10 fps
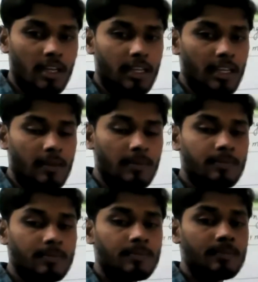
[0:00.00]
Hari?
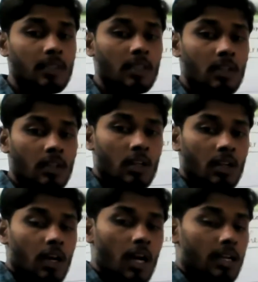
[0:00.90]

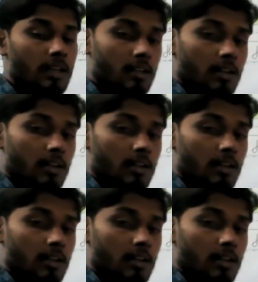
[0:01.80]
And